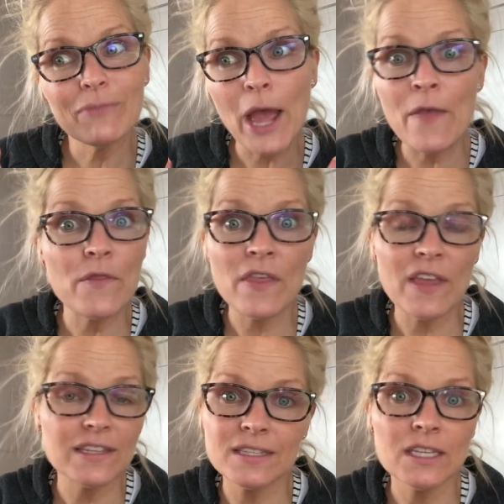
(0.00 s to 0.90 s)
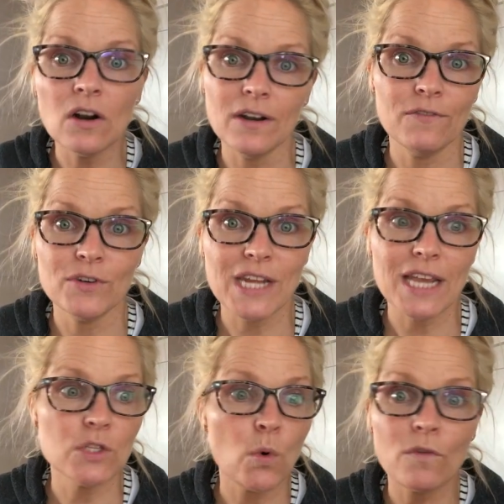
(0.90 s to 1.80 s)
And then they'd sit on it for
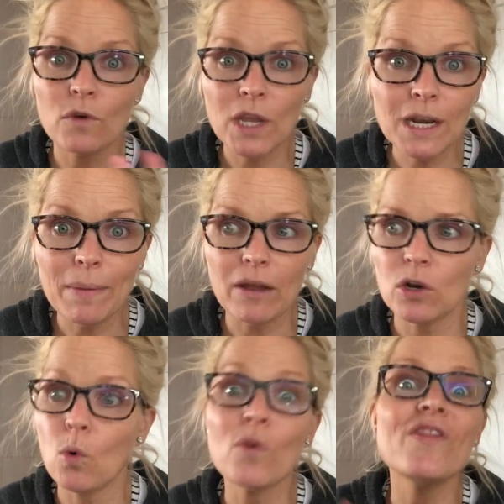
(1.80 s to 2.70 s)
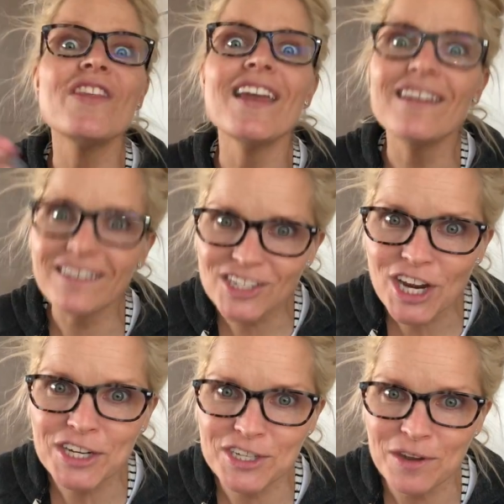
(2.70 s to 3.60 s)
days or forget about it or then
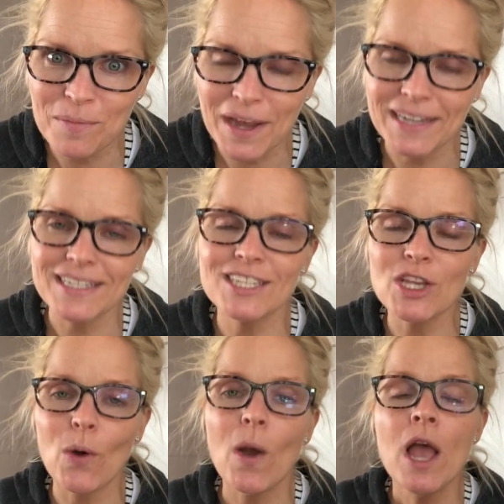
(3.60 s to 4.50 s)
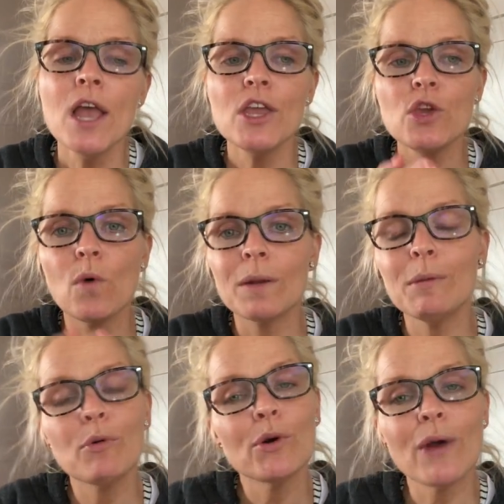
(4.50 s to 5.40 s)
change their mind. So you want to be
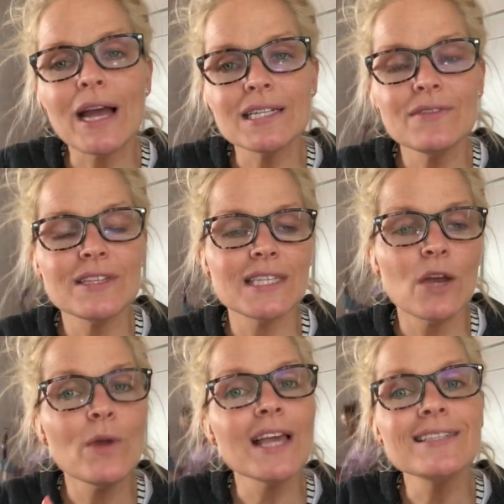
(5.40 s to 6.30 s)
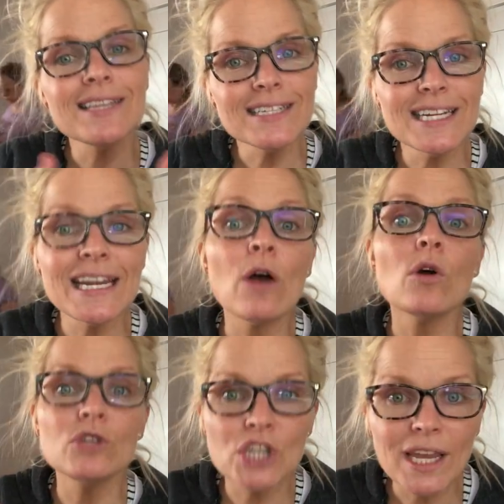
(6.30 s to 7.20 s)
proactive and say, okay, sent it, now
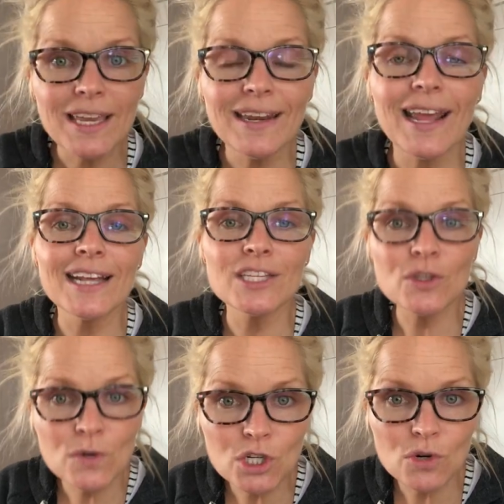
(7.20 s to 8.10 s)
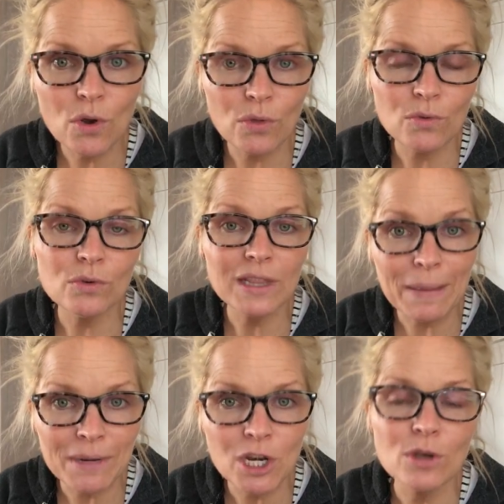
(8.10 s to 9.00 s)
go check it. as soon as you go through, let
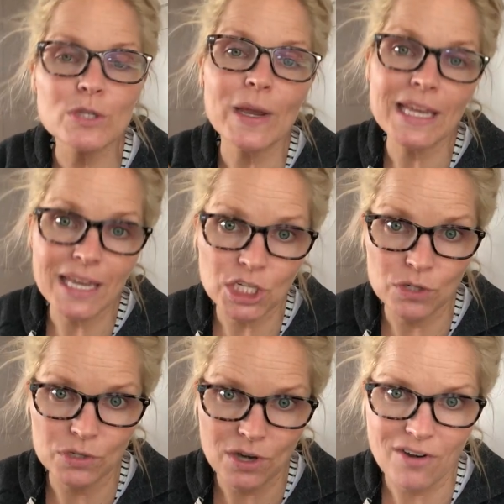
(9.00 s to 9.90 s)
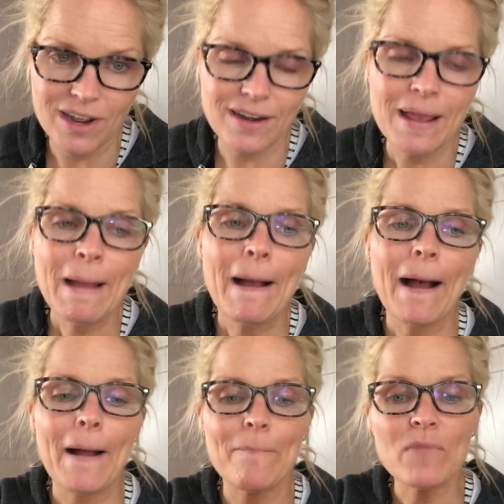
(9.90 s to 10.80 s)
me know so I can get you started.
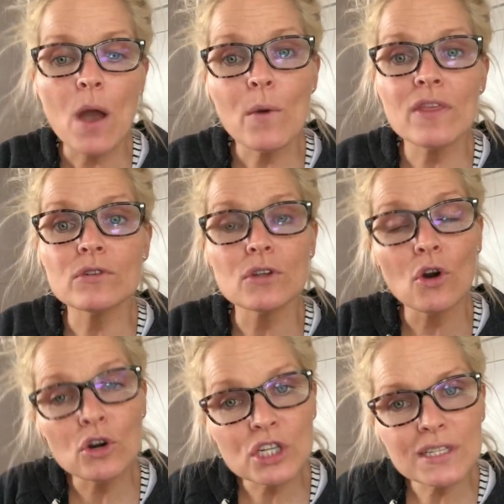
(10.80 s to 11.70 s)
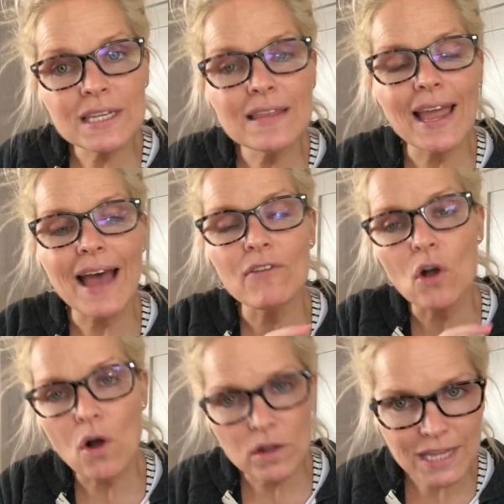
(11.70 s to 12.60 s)
That way there's urgency, they have a
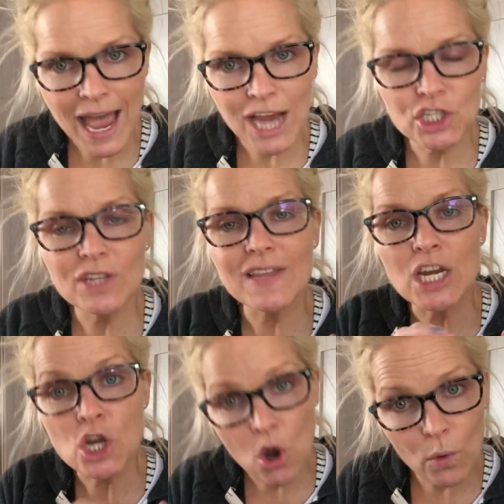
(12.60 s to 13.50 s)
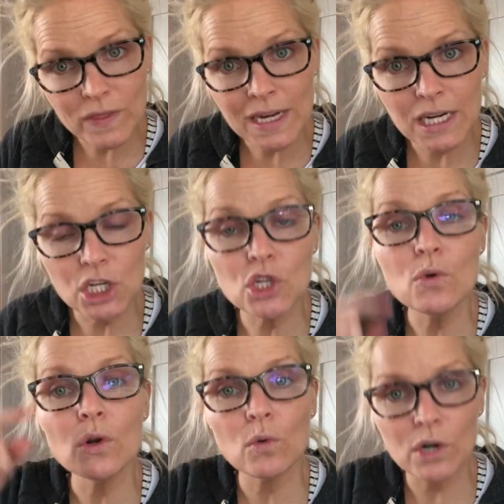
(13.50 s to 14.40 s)
call to action, they know what they need to do
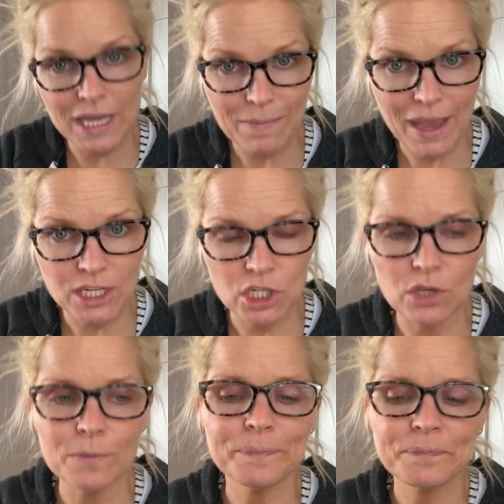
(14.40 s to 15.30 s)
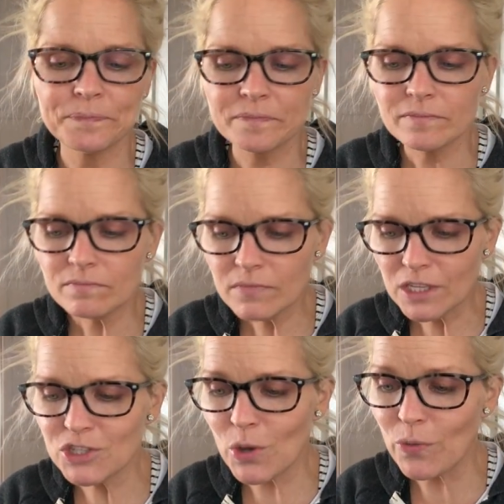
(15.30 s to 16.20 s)
in order to get back to you.
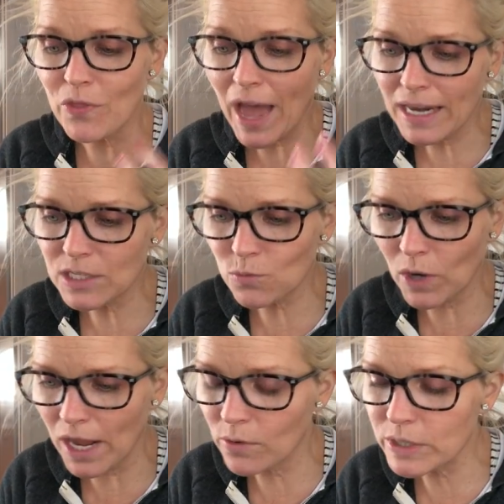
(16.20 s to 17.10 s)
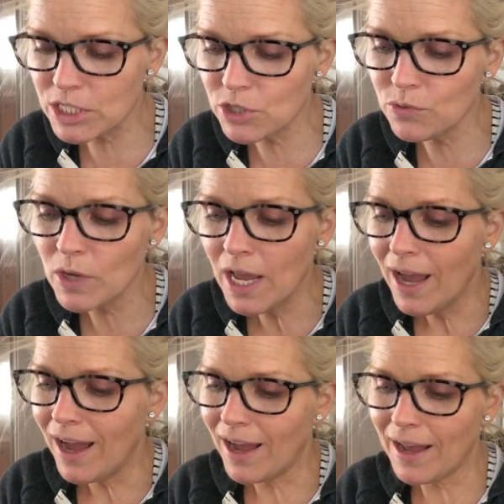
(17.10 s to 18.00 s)
So that is what I always do.
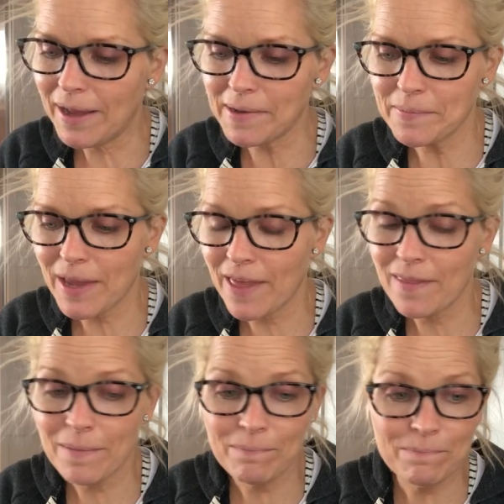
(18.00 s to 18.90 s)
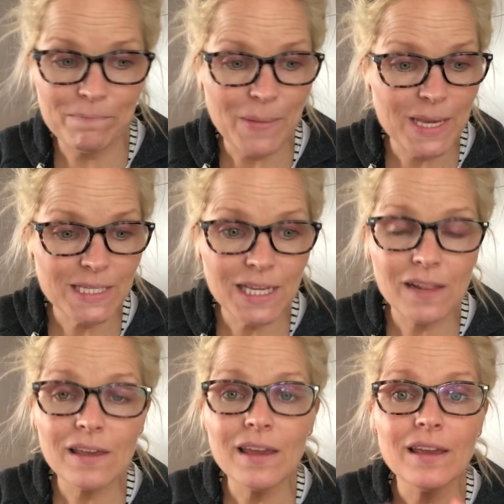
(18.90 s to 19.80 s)
And then
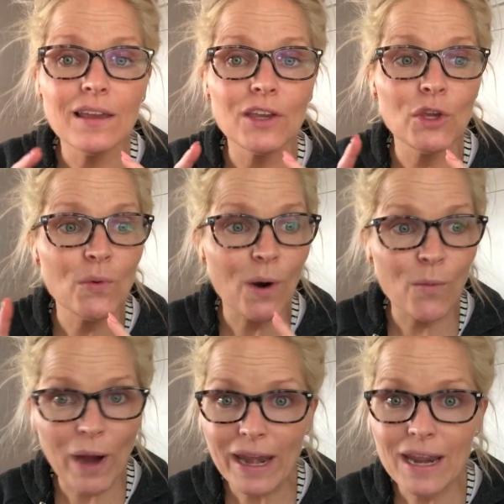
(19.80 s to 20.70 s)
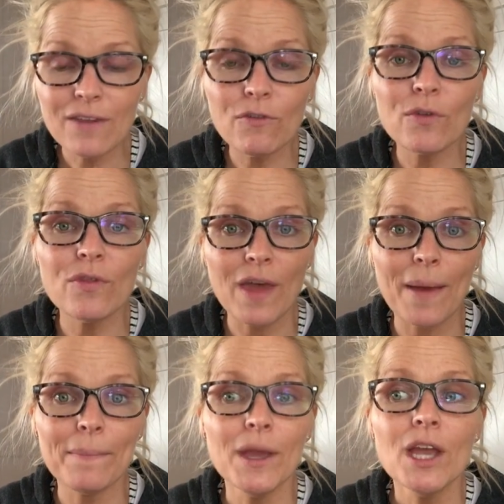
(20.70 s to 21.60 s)
basically you are waiting for
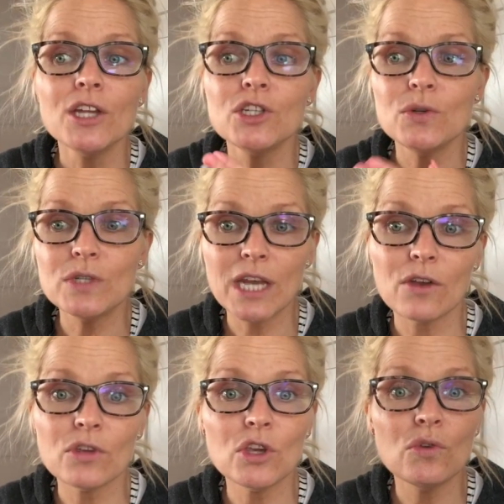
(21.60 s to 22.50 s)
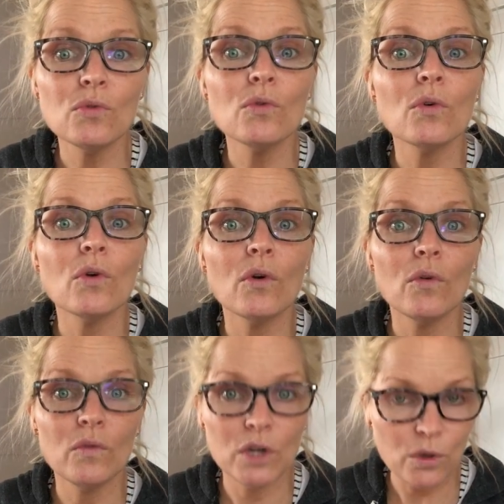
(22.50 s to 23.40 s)
them to tell you,
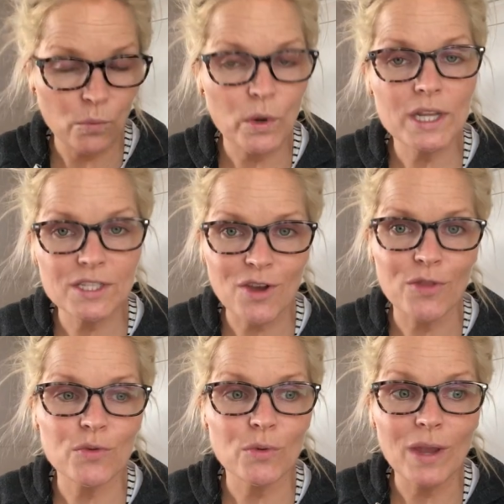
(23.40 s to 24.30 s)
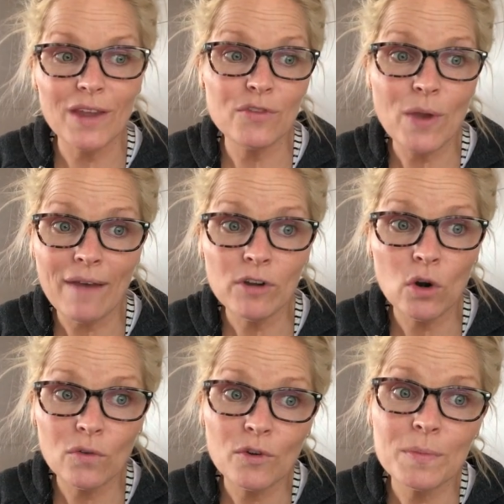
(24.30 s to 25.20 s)
when it's gone through. If you haven't
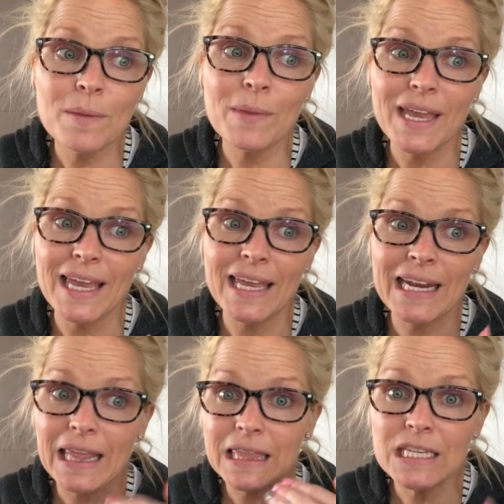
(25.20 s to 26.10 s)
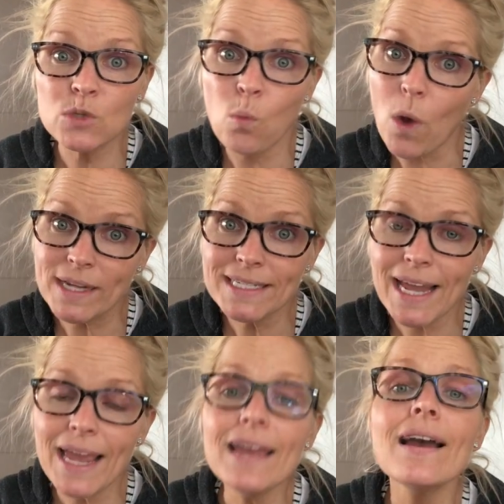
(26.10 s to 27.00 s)
heard from them in at least one
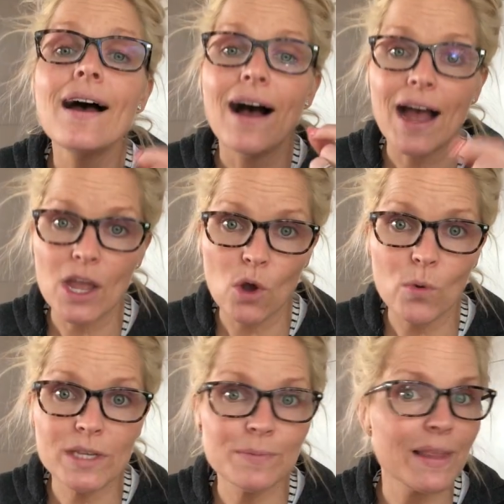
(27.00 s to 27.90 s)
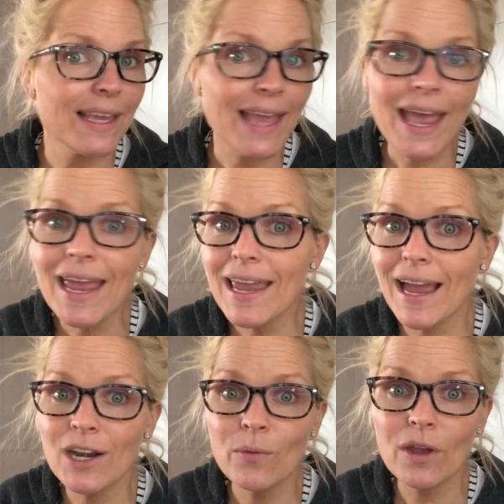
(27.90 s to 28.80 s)
day, I always be like, hey,
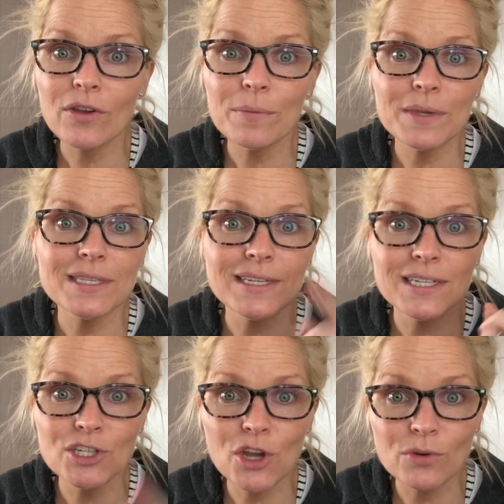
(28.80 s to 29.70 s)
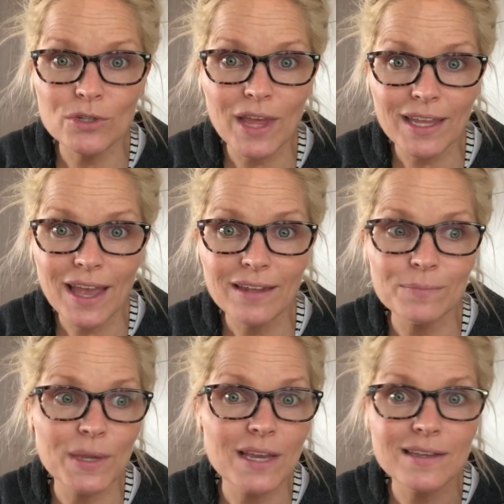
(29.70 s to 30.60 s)
I know we all get busy. Did you go do that yet?
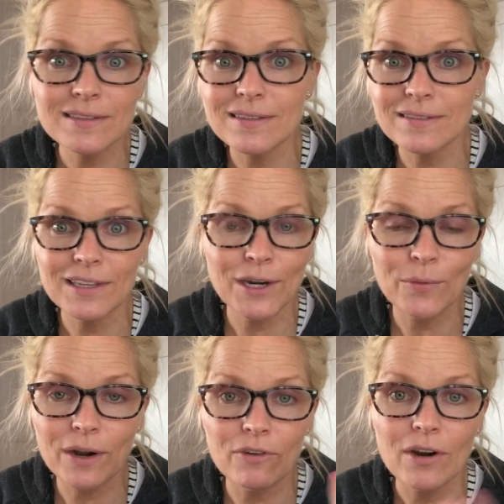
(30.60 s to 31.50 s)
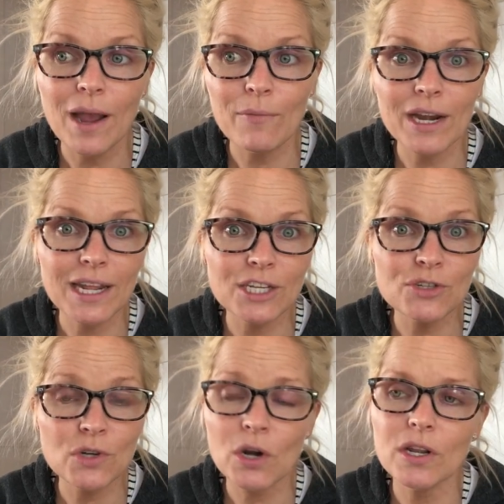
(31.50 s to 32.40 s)
Because, whatever, I'm ready to get you
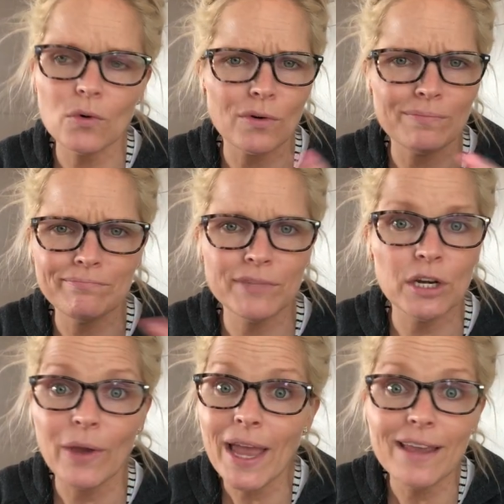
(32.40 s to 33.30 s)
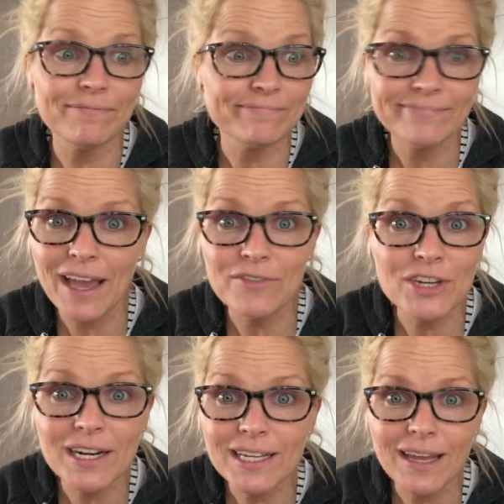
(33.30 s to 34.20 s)
started. Or, hey, have you
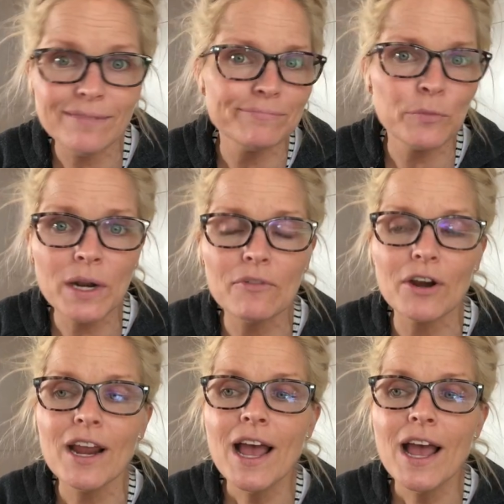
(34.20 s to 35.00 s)
done it yet? Whatever.